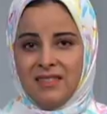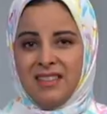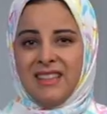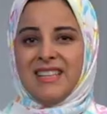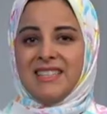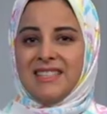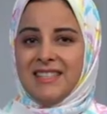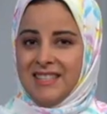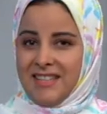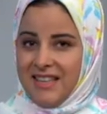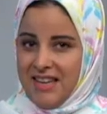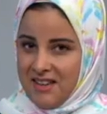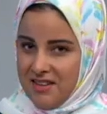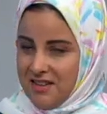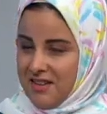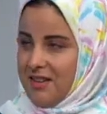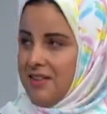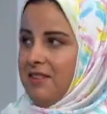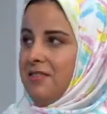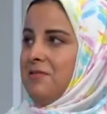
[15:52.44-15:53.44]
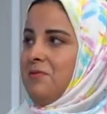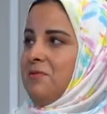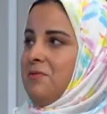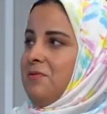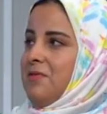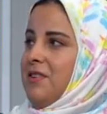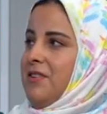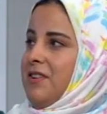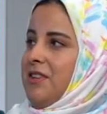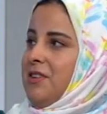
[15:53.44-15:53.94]
The snake,
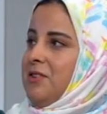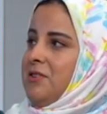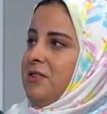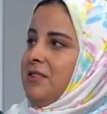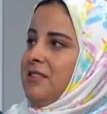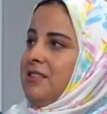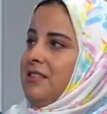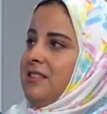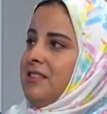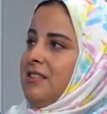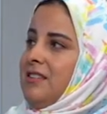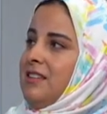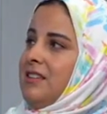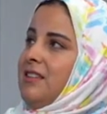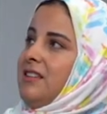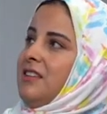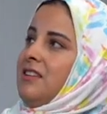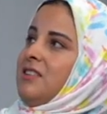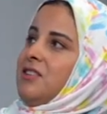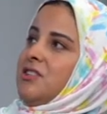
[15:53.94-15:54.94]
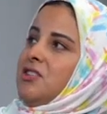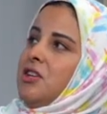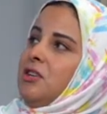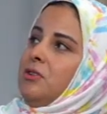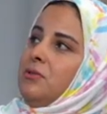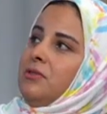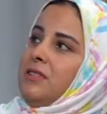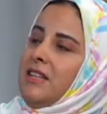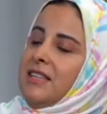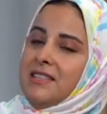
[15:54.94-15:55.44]
very good.
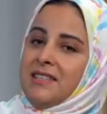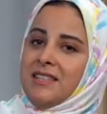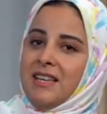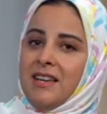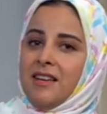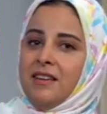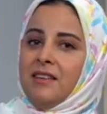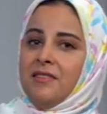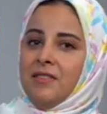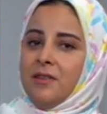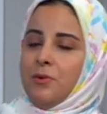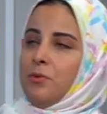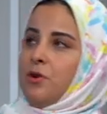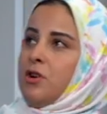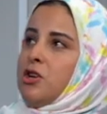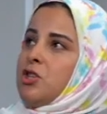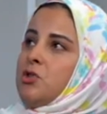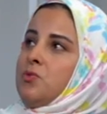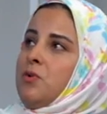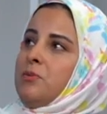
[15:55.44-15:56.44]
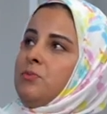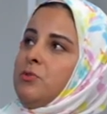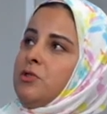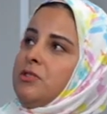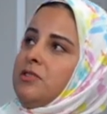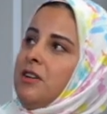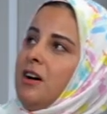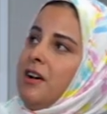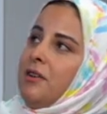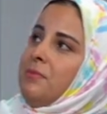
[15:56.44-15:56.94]
So let's say the words one more
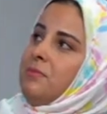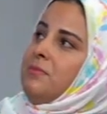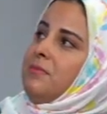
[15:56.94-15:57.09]
time.